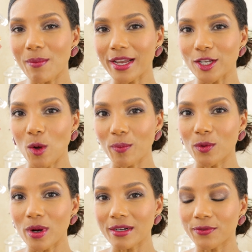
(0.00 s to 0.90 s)
My
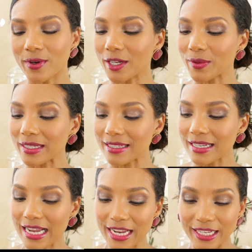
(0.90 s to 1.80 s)
number one
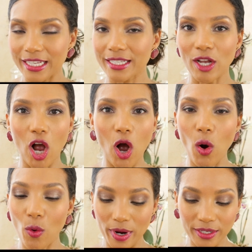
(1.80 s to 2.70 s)
fragrance. It
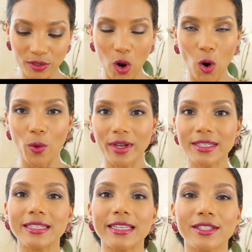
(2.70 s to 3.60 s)
always, always
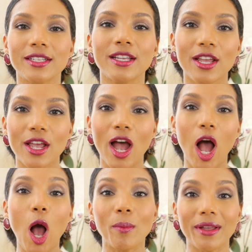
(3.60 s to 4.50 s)
sits
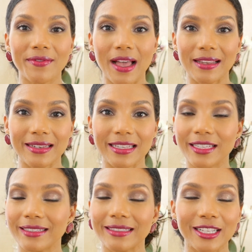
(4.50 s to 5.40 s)
on my
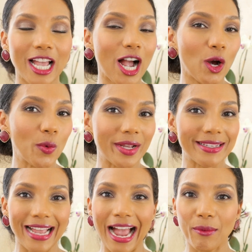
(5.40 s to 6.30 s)
vanity.
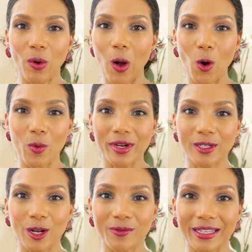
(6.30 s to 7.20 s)
Always. I will
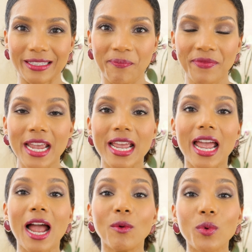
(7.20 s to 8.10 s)
always love it.
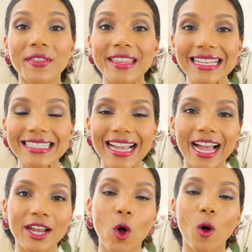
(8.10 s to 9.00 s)
And with this,
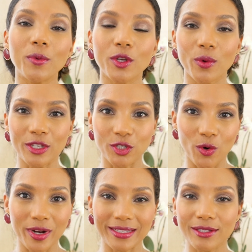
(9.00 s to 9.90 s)
I hope you
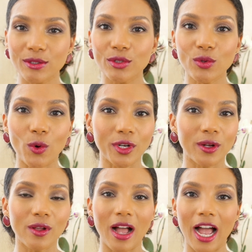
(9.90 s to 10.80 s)
enjoyed this
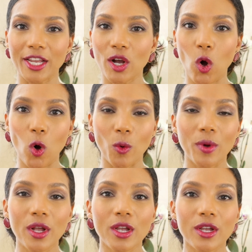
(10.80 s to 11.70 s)
tutorial. I
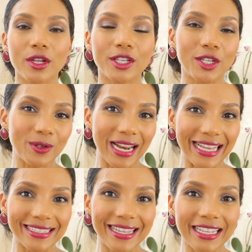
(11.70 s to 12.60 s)
hope you
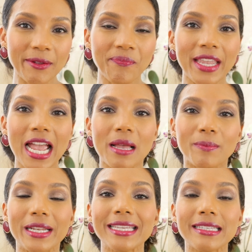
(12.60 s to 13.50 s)
liked it.
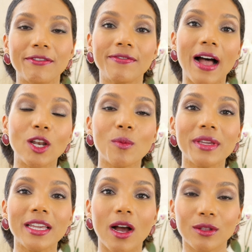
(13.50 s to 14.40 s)
Please follow
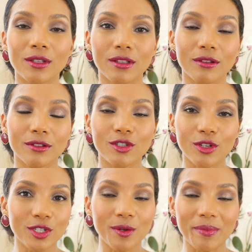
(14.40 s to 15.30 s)
me on
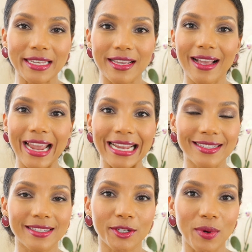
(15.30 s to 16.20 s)
social media,
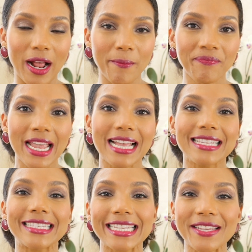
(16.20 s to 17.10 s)
Instagram,
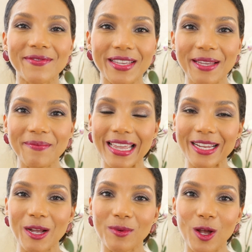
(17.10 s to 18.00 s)
CV
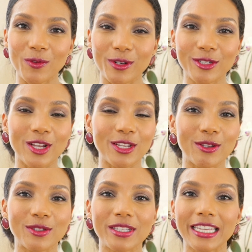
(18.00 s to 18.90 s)
Makeup Lover, so
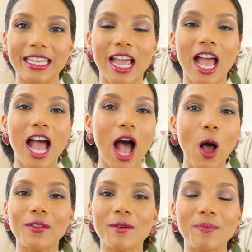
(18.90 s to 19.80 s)
you see
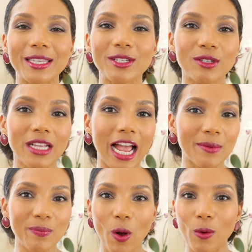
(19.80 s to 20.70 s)
all the pictures
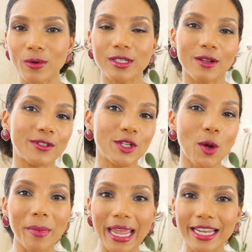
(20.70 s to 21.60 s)
I post of
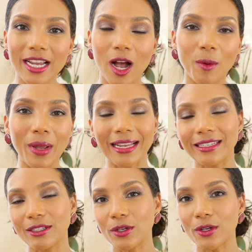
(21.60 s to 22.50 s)
new makeup
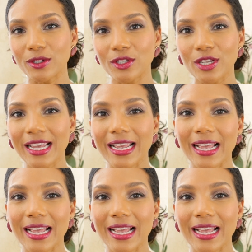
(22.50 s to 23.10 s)
and looks